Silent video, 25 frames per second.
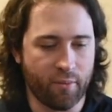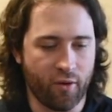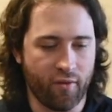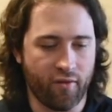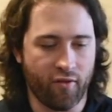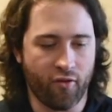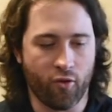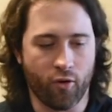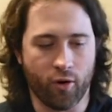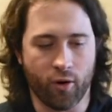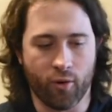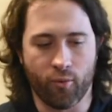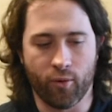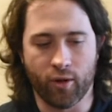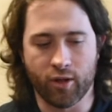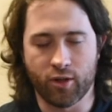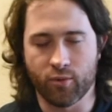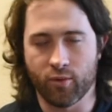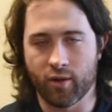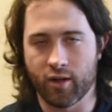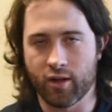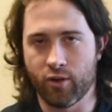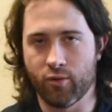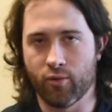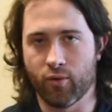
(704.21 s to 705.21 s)
moving forward
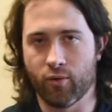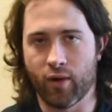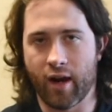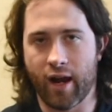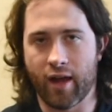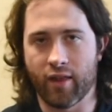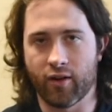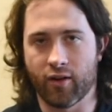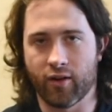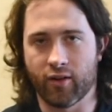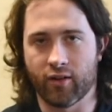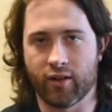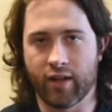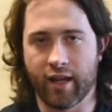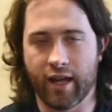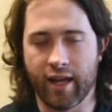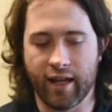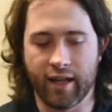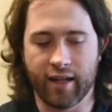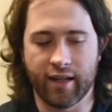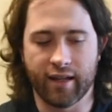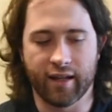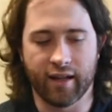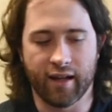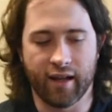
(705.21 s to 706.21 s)
which one you would rather
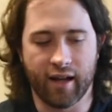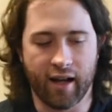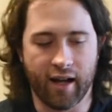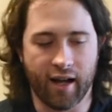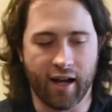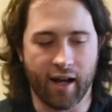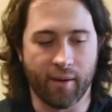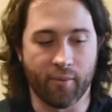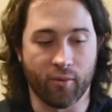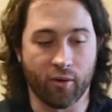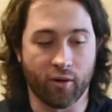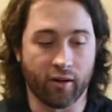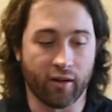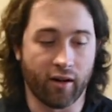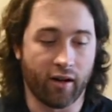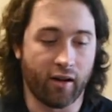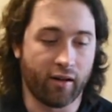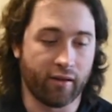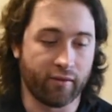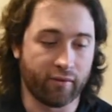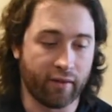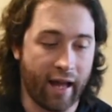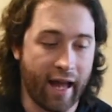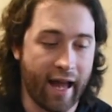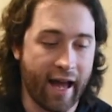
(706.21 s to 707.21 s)
take
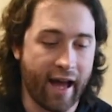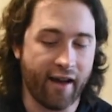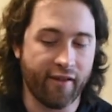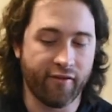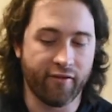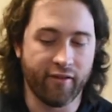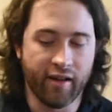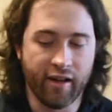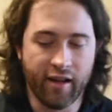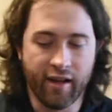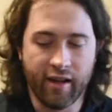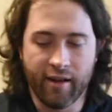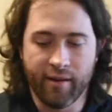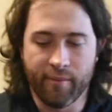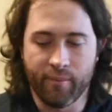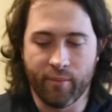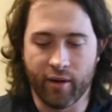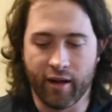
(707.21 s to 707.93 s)
or have.